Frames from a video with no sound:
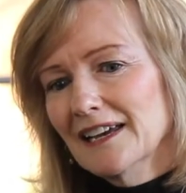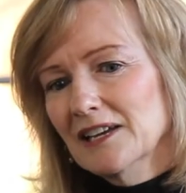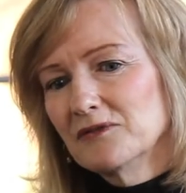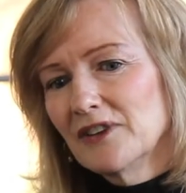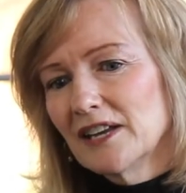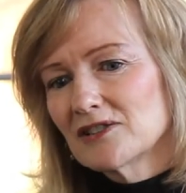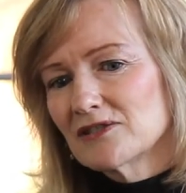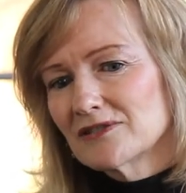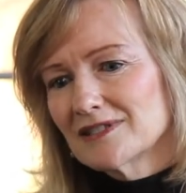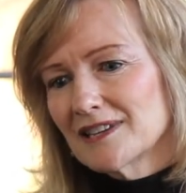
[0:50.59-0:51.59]

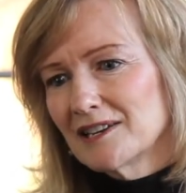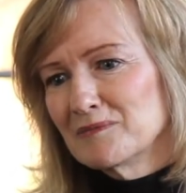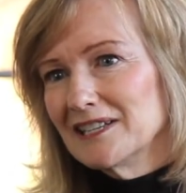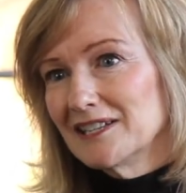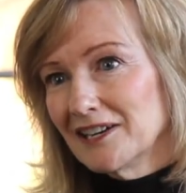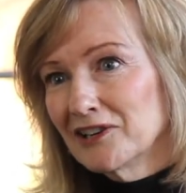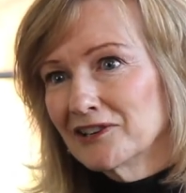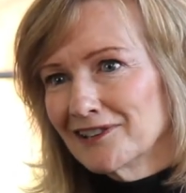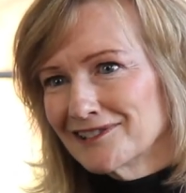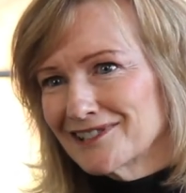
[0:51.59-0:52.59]
inventors tend to be
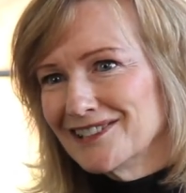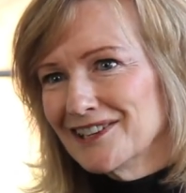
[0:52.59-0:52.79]
tinkerers.